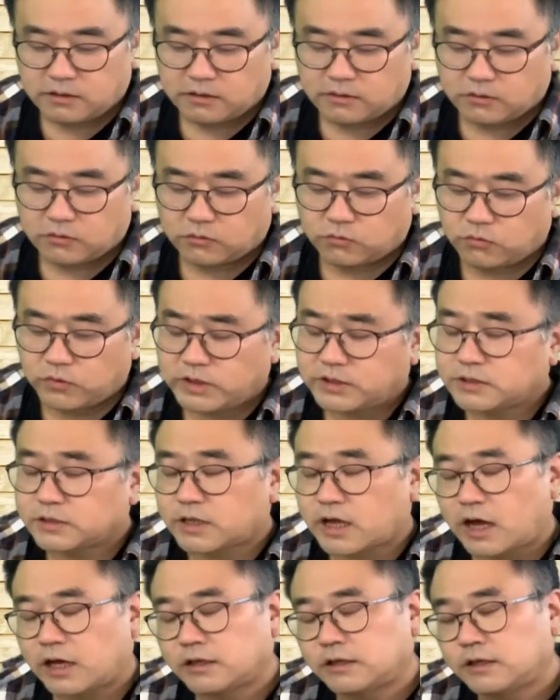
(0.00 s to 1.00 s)
with
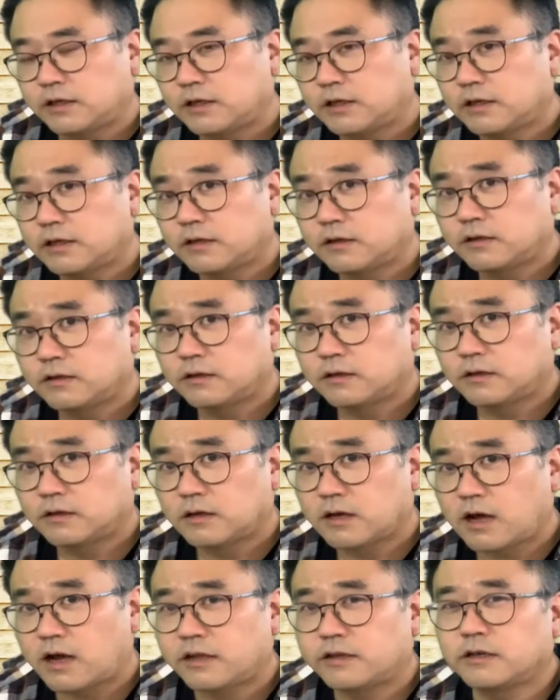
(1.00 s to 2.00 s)
that,
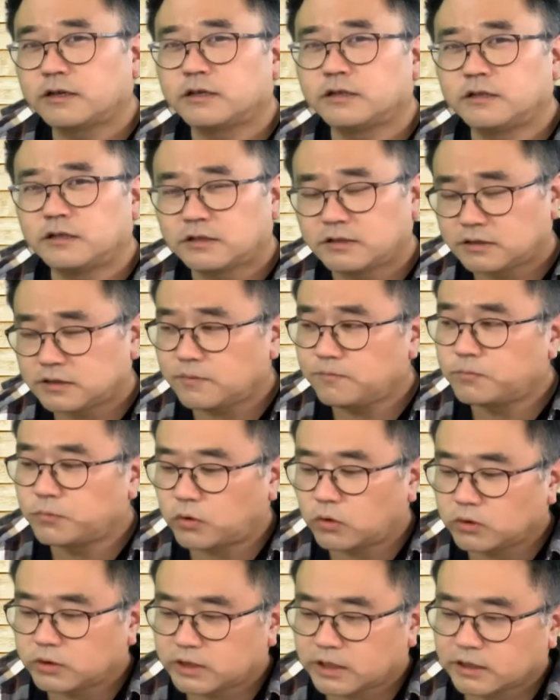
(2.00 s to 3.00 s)
I think it is
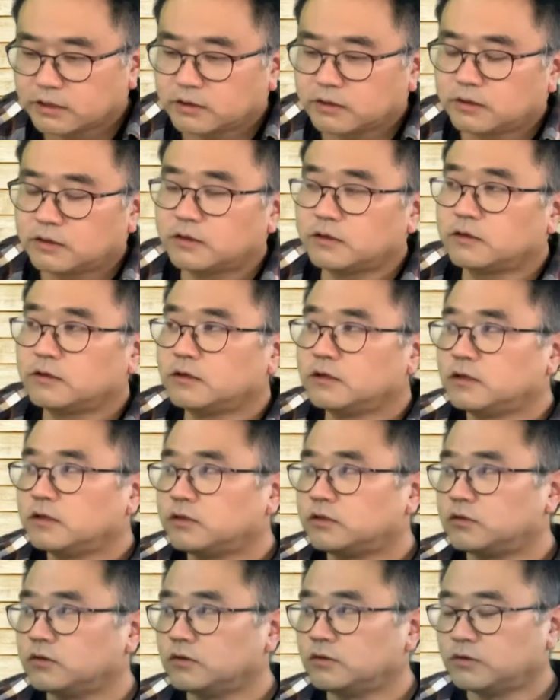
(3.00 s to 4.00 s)
important
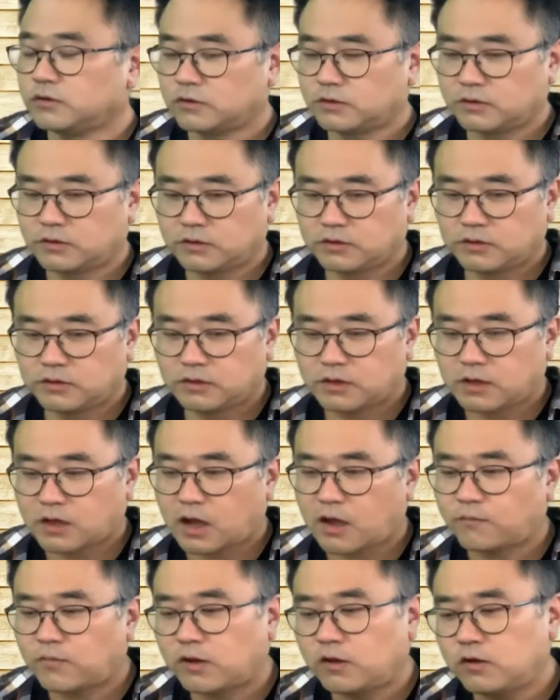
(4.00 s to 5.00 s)
to
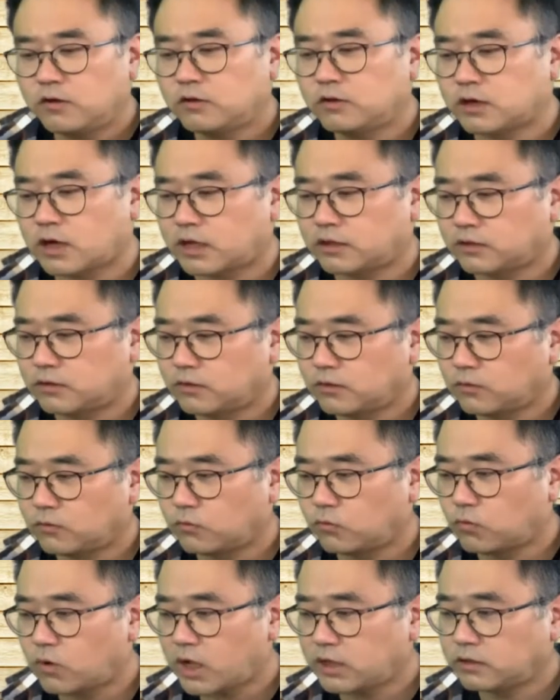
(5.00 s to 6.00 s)
have a look at
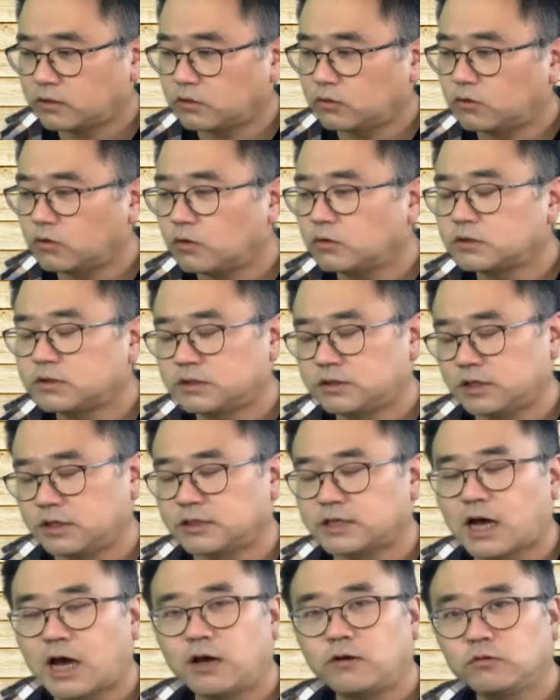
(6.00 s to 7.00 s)
what God sees,
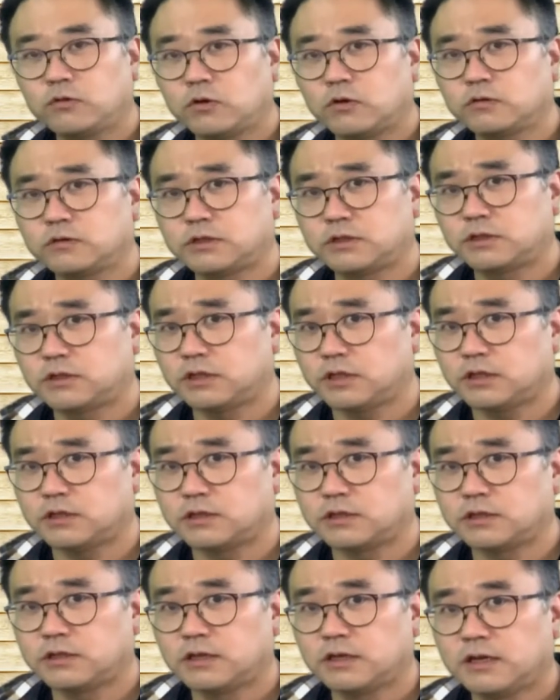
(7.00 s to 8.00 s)
how God
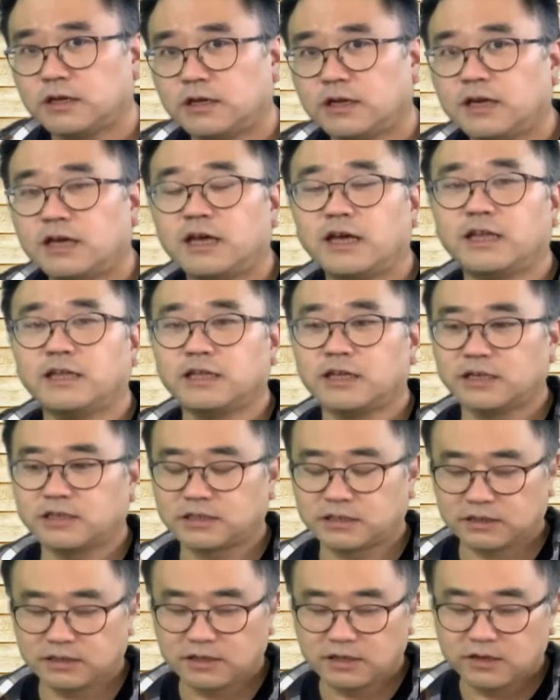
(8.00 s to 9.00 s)
sees in this
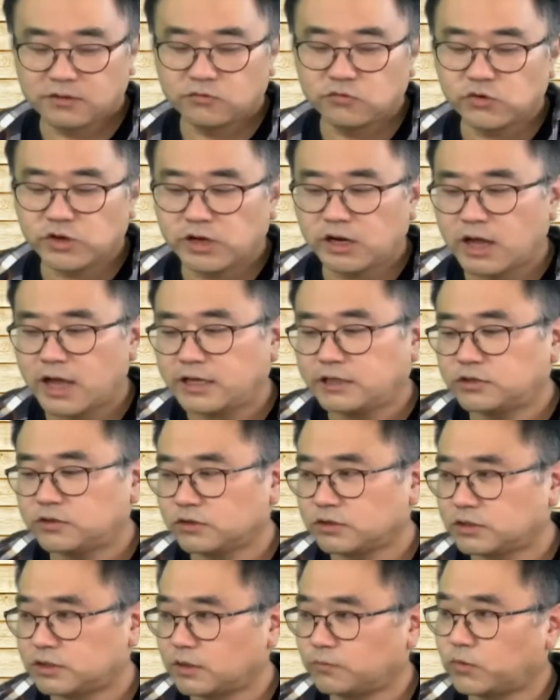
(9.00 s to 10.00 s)

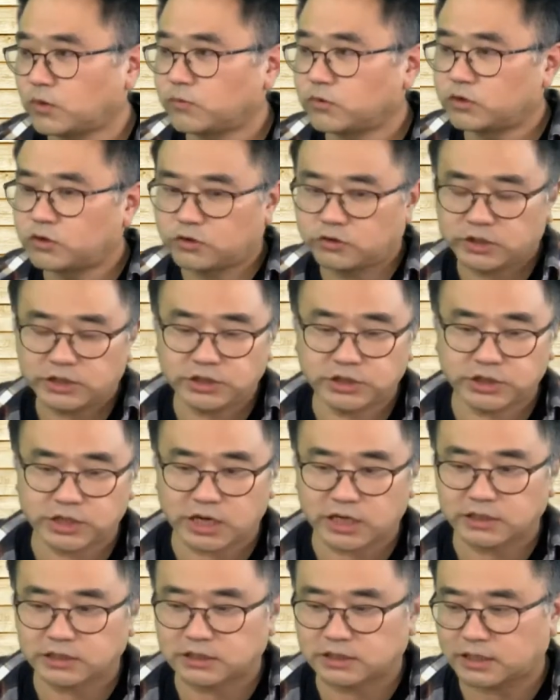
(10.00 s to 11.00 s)
relationship of
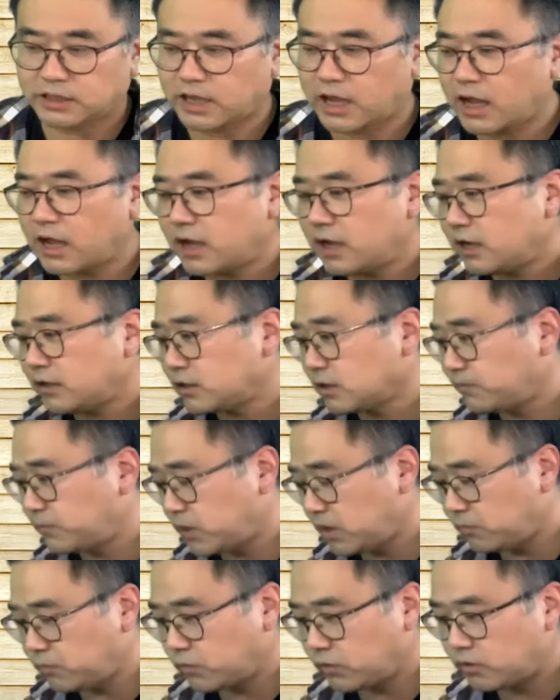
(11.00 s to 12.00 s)
Christians and other
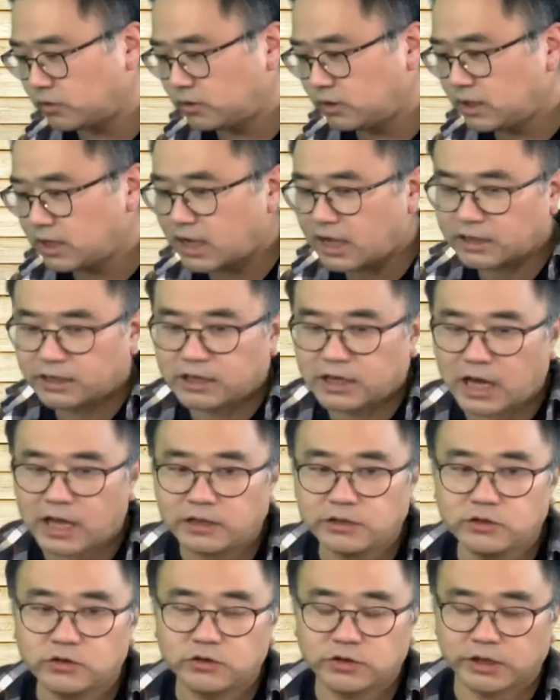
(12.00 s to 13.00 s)
people and
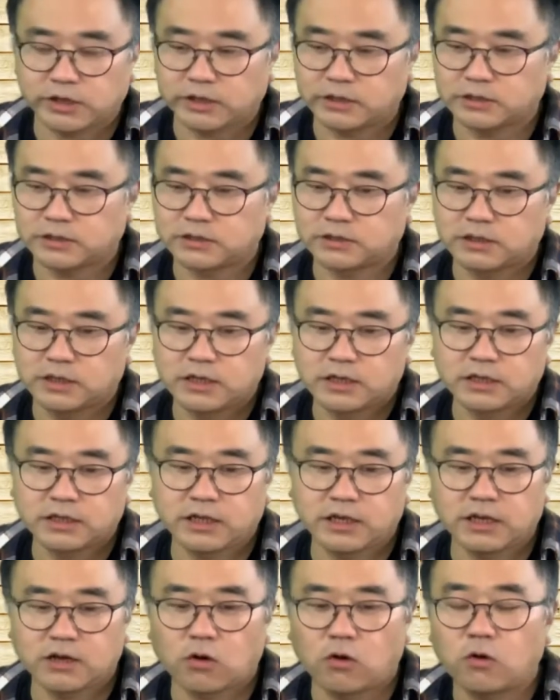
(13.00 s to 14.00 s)
countries,
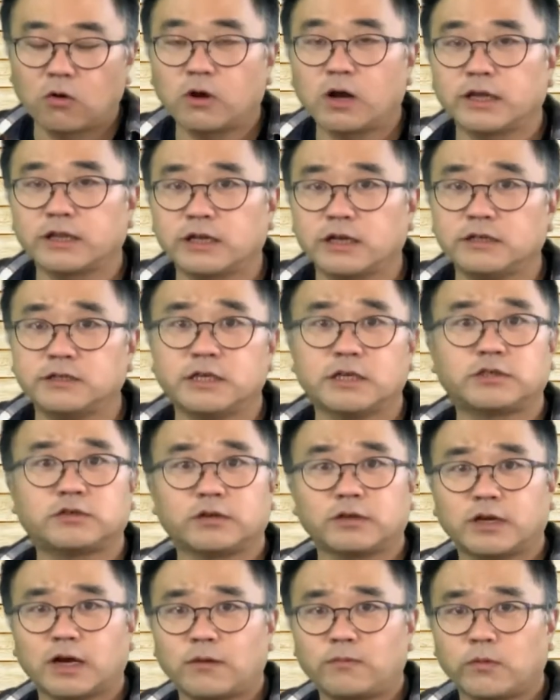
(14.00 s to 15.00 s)
the organization,
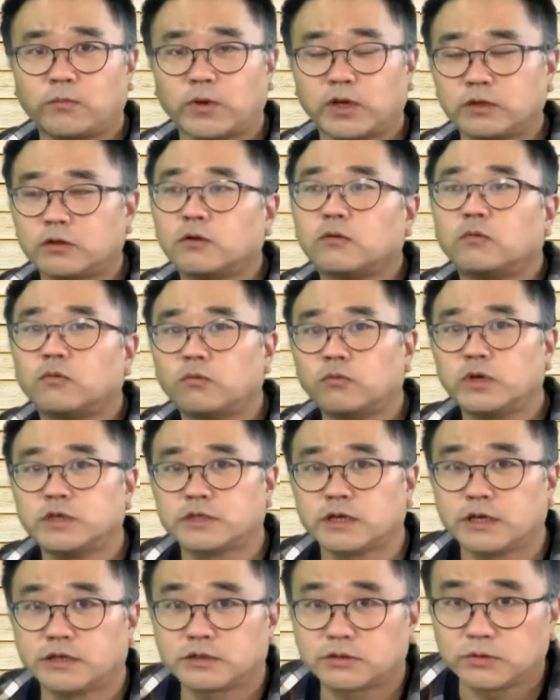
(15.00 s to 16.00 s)
government with
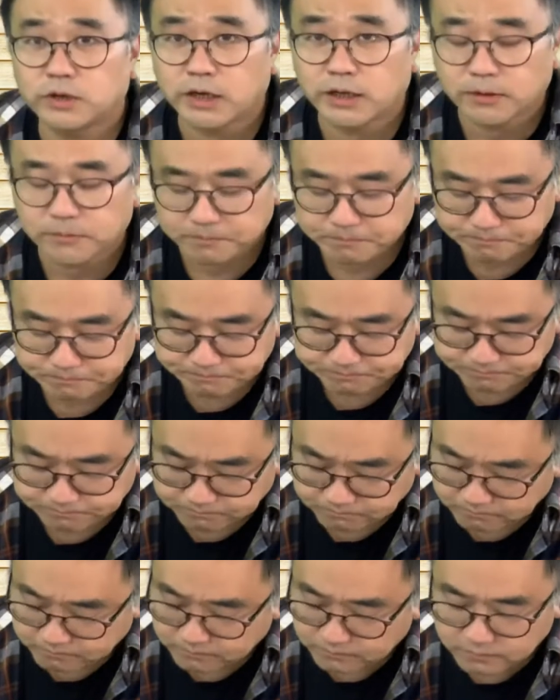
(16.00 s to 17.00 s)
Israel.
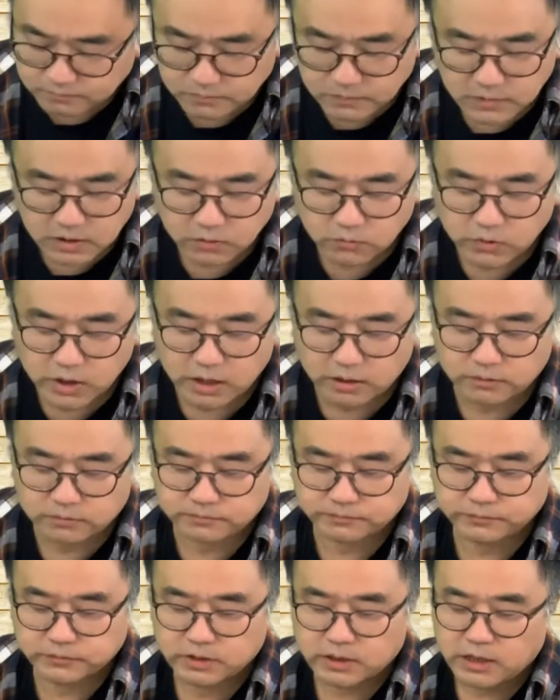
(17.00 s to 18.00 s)
Well,
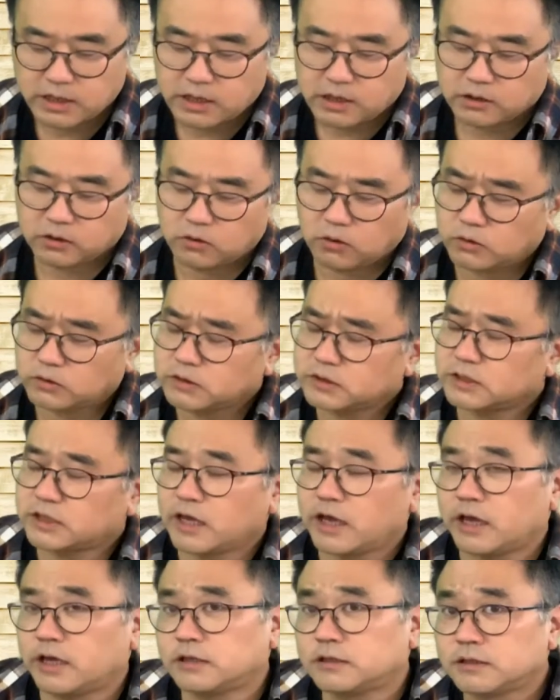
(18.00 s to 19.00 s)
God
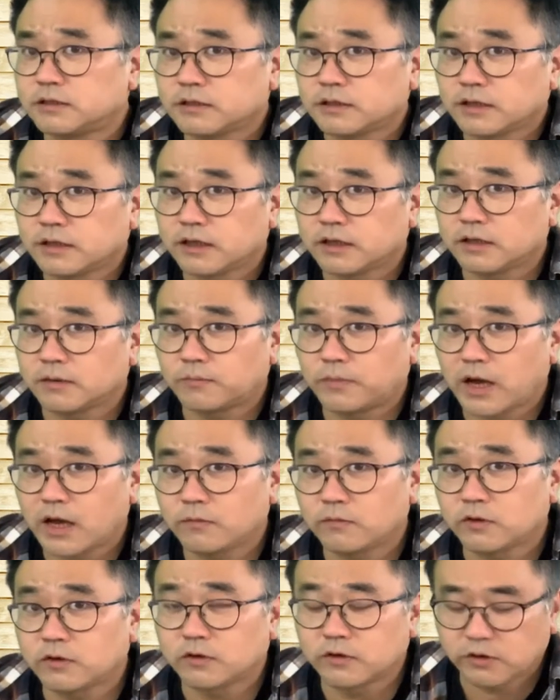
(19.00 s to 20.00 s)
says in the
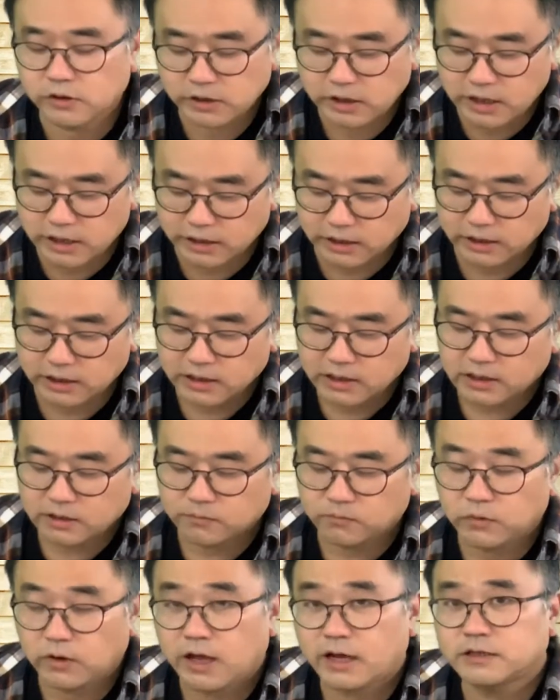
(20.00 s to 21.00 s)
Bible clearly,
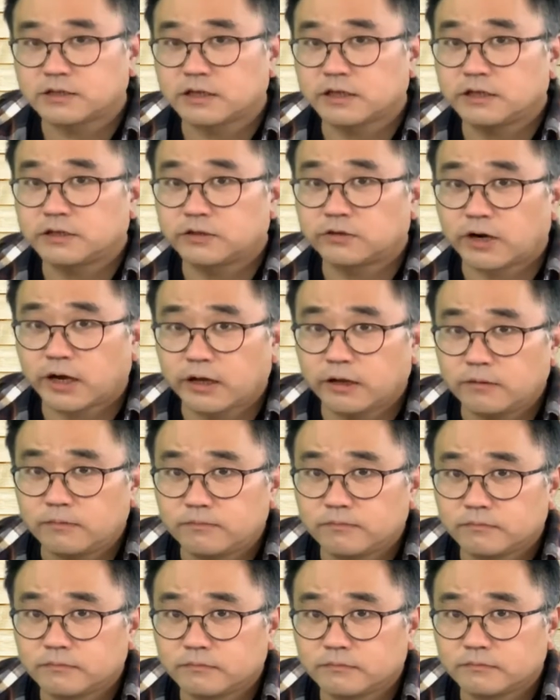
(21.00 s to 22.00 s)
bless Israel
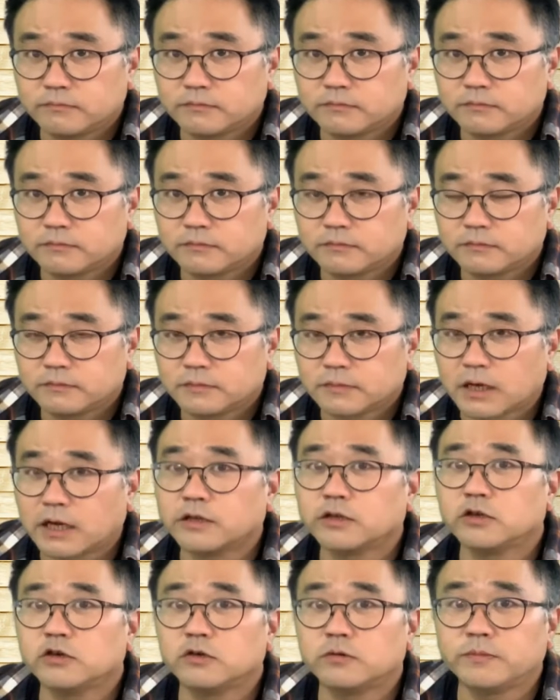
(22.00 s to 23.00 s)
and
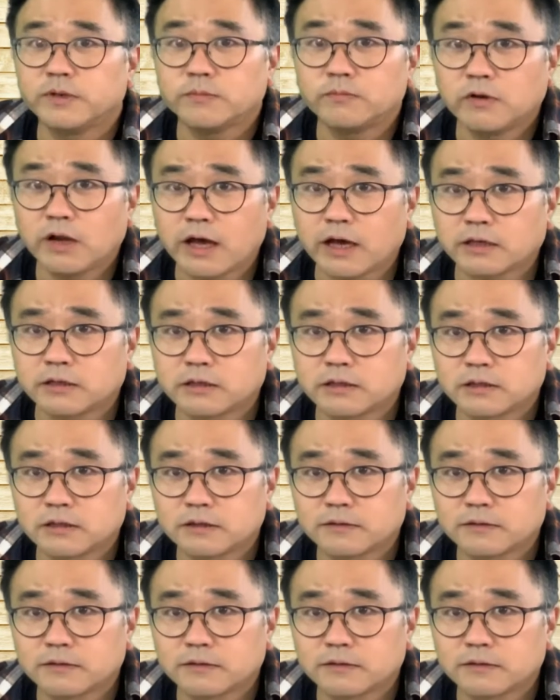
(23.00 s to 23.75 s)
you'll be blessed.